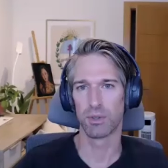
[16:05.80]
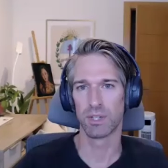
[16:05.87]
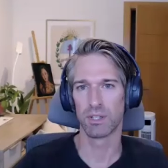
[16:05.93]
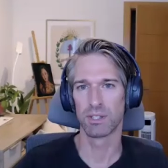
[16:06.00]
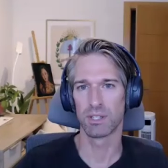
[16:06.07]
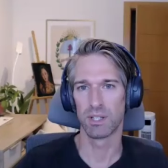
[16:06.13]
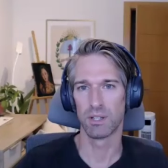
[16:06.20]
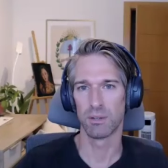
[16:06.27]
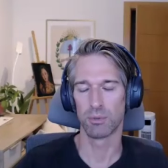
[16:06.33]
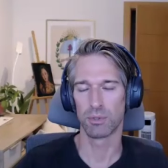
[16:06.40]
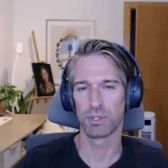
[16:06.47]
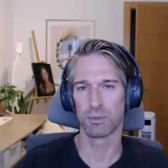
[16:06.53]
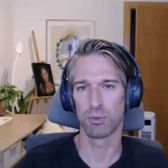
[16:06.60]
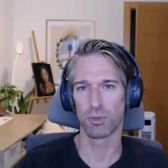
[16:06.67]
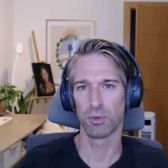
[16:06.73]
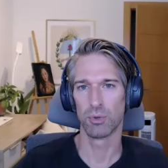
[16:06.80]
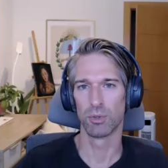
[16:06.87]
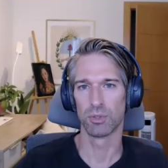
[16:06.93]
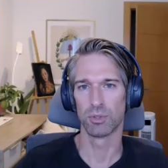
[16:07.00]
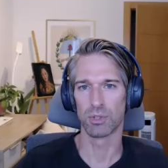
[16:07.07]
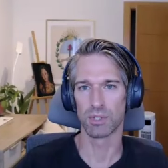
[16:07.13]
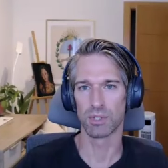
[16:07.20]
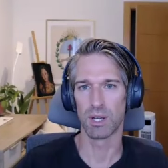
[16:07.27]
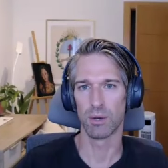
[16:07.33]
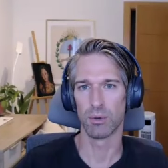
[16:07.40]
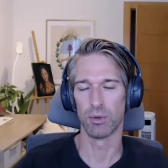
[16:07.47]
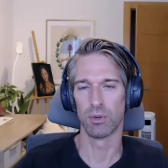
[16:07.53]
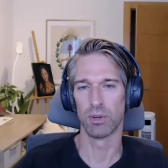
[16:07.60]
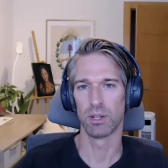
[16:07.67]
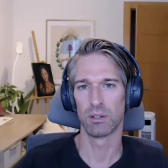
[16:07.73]
to what the internet, to what Google does
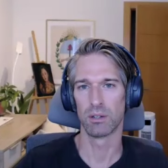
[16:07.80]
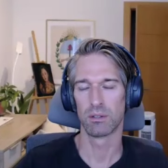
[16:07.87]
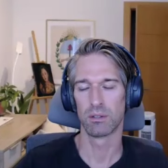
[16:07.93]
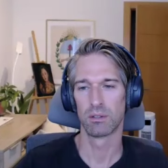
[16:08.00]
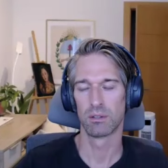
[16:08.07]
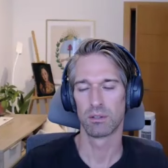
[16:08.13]
now, though, right?